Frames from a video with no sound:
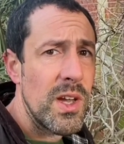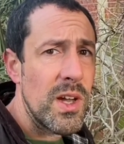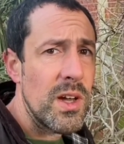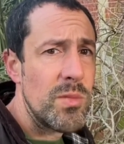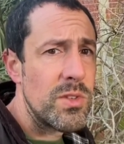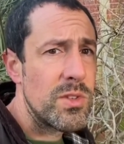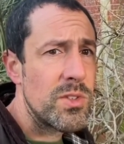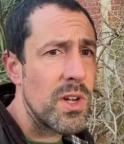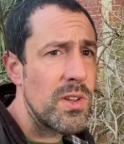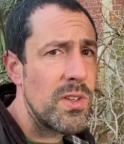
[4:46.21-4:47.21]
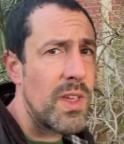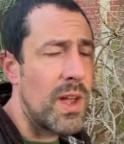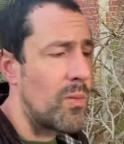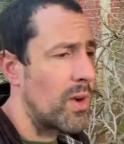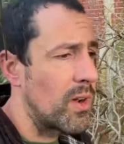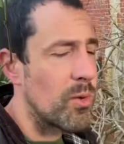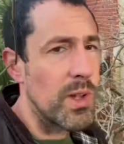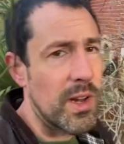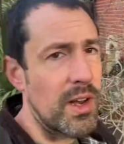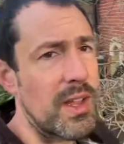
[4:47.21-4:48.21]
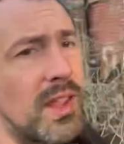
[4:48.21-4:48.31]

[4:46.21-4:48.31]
and just show you that one quickly.